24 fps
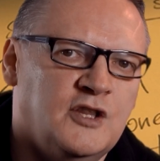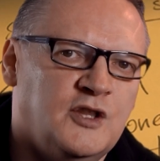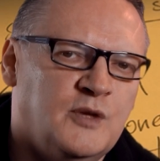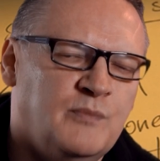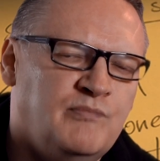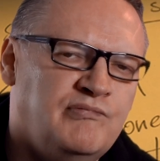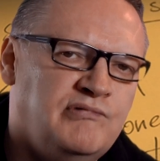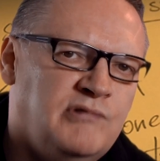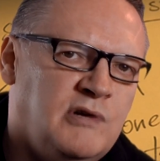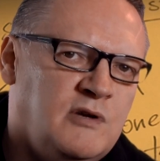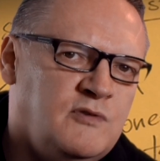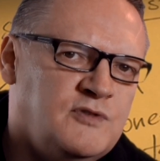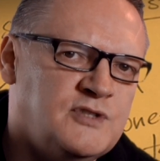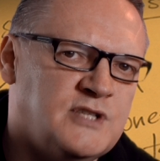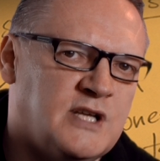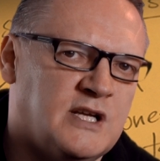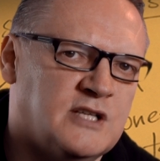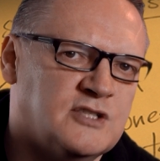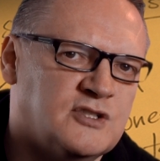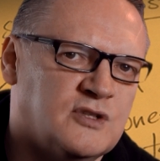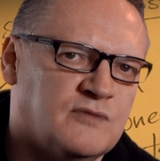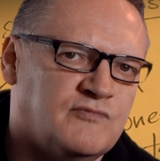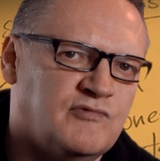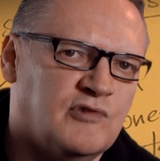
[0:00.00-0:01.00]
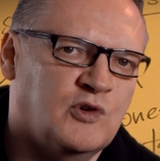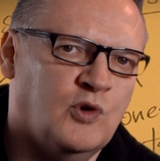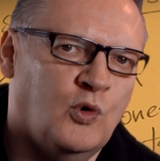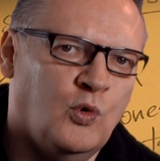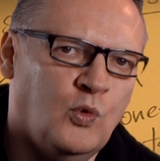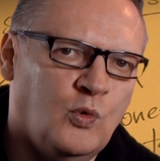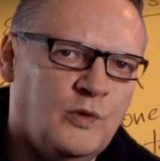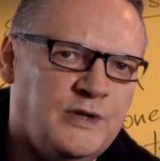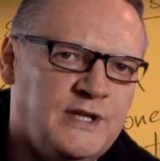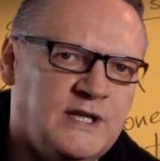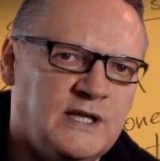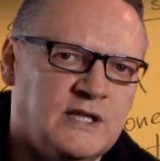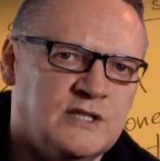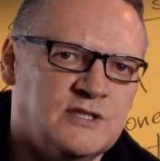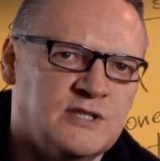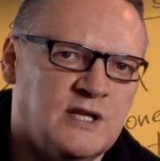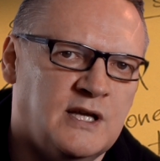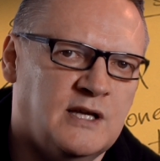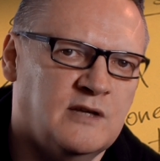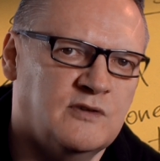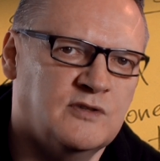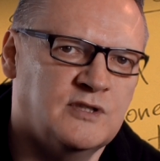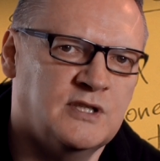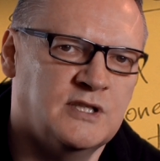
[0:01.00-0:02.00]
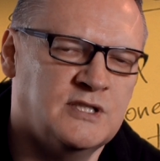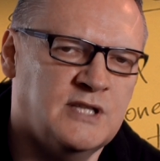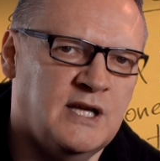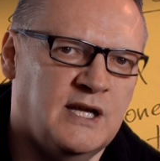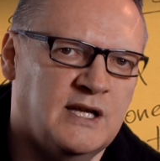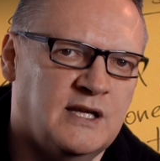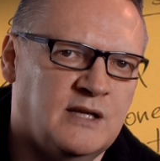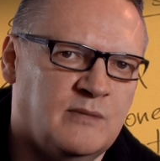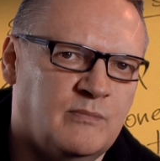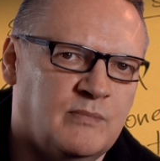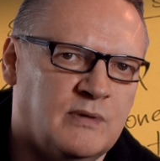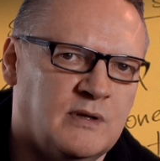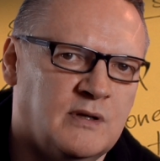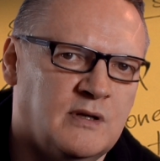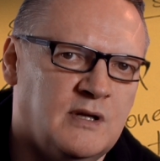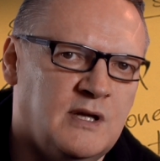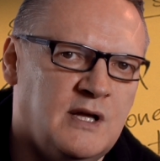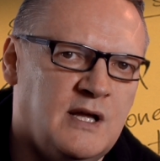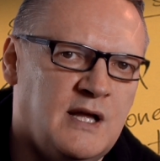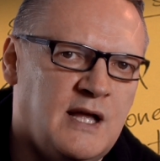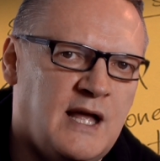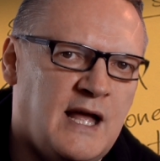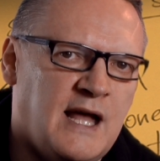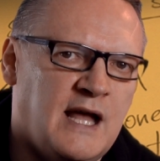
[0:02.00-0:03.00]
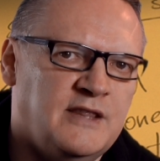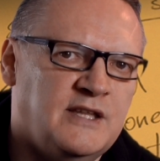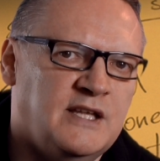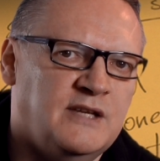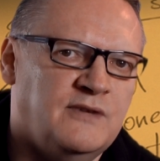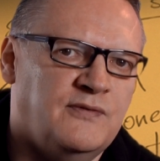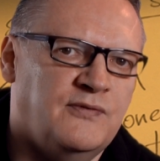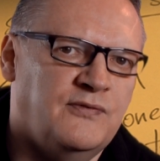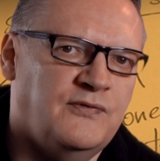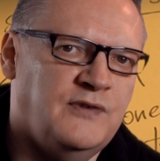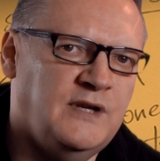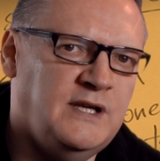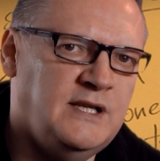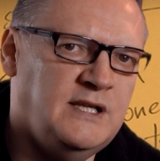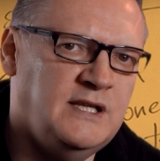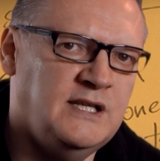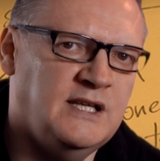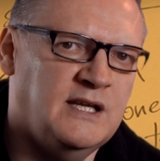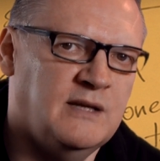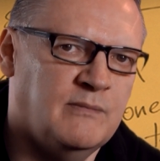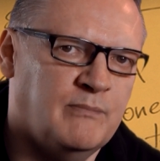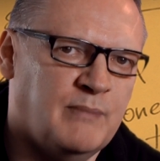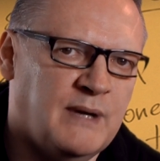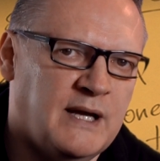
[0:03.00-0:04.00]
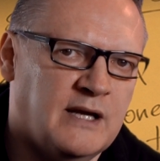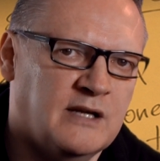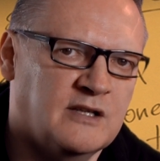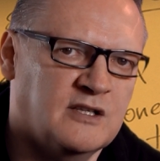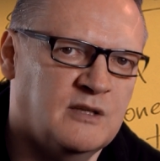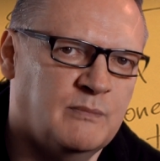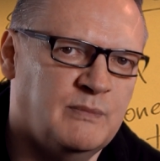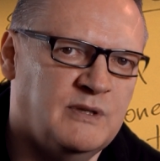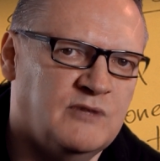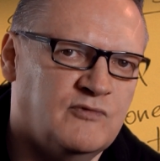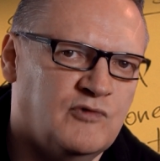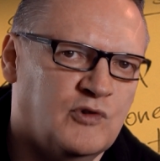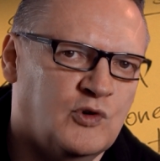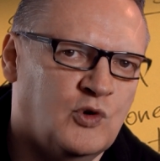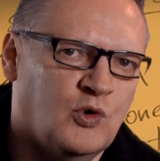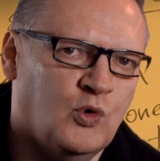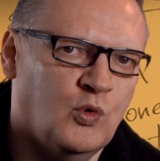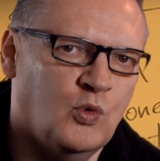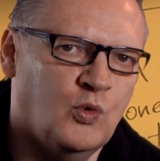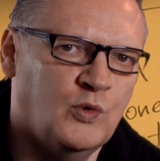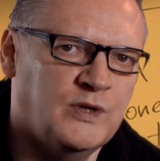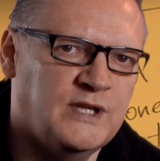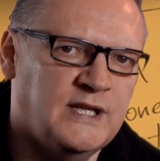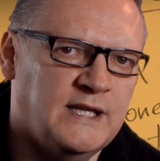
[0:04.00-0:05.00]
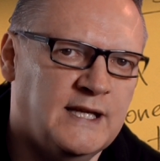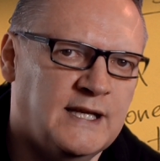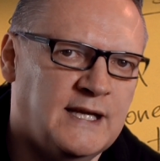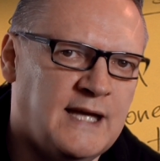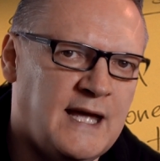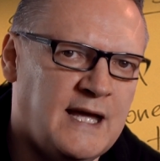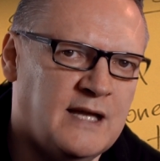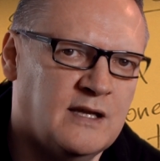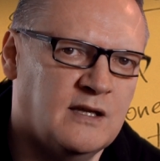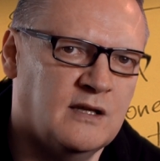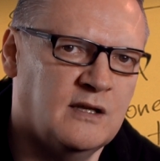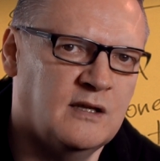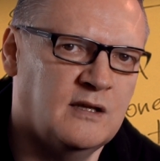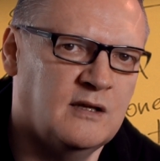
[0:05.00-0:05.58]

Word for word: The process of recording a sound to tape and then feeding it back to be recorded again,